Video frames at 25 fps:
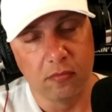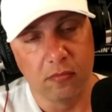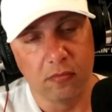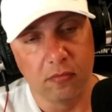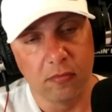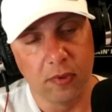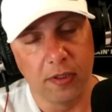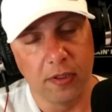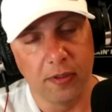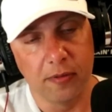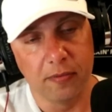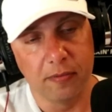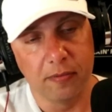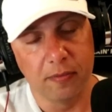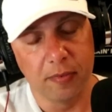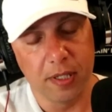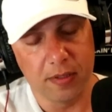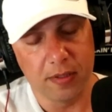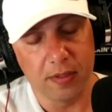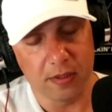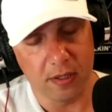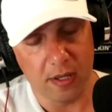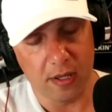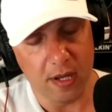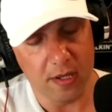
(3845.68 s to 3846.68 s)
No, I
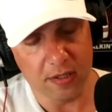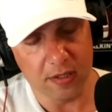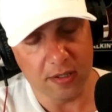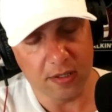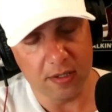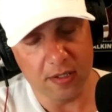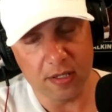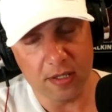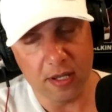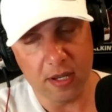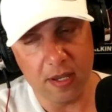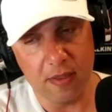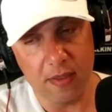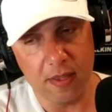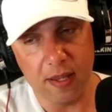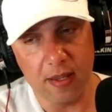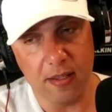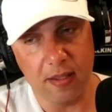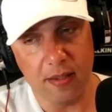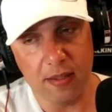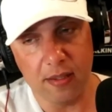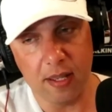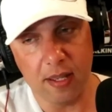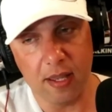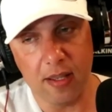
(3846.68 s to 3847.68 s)
was going to say
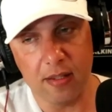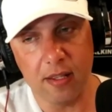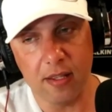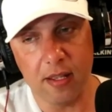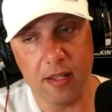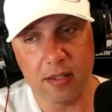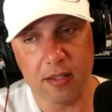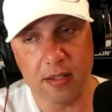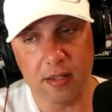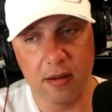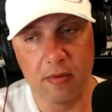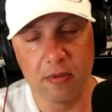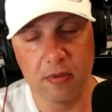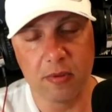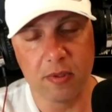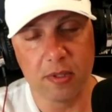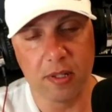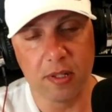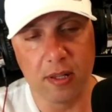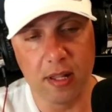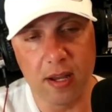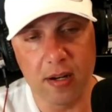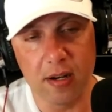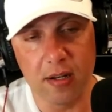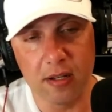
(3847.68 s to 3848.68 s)
that comes with a
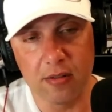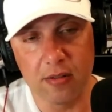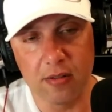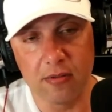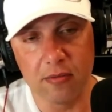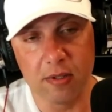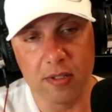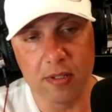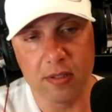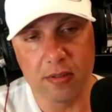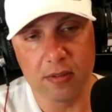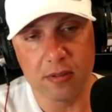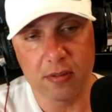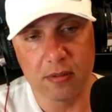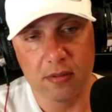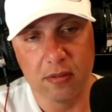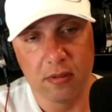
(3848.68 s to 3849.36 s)
lot of health risks.